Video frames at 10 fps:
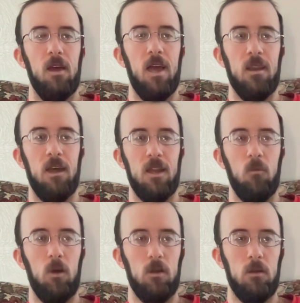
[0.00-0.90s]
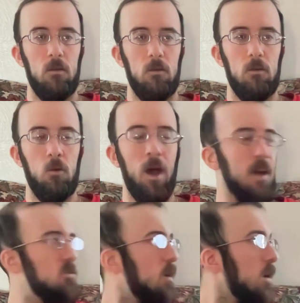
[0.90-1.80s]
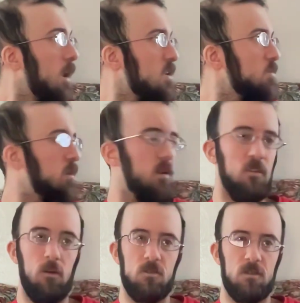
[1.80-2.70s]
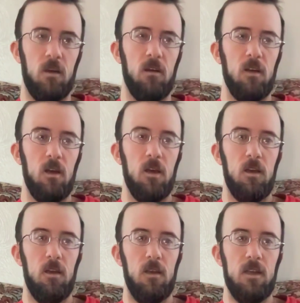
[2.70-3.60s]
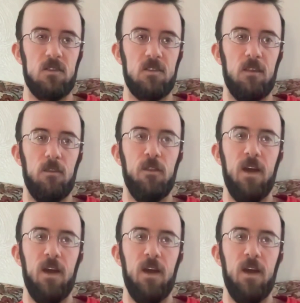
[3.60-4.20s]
and anyone who has retinitis pigmentosa, is that